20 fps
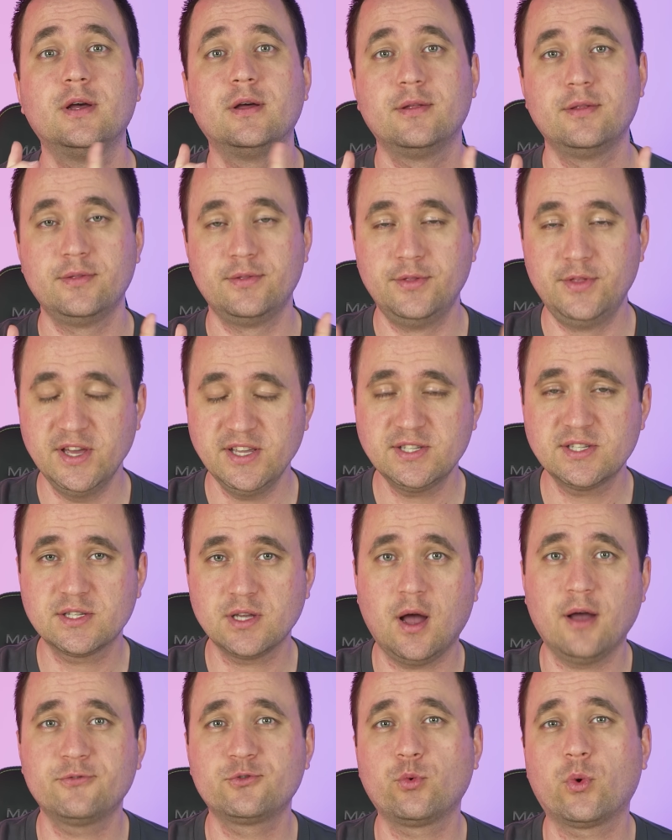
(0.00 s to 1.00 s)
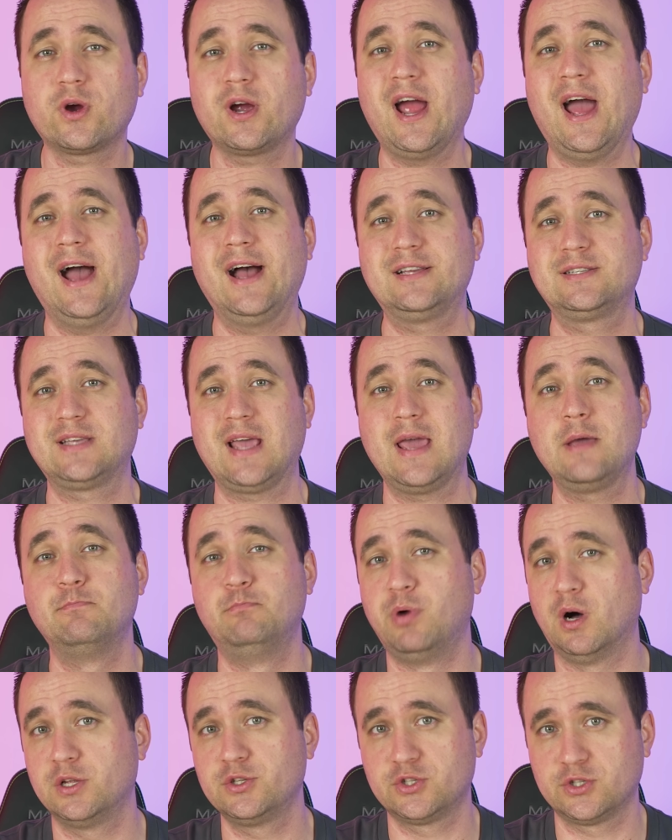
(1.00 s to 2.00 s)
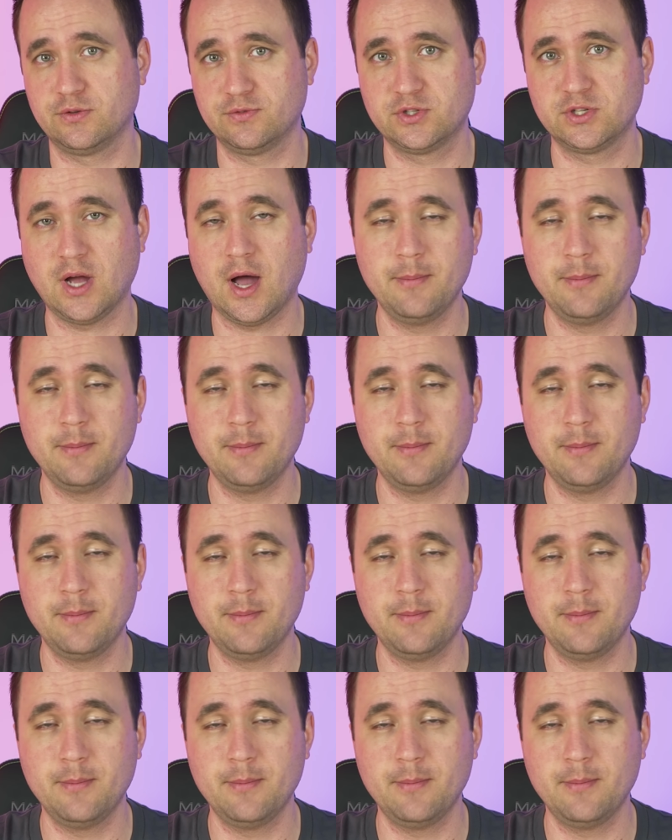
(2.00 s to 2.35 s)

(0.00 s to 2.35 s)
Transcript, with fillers: this software has a bunch of, stuff.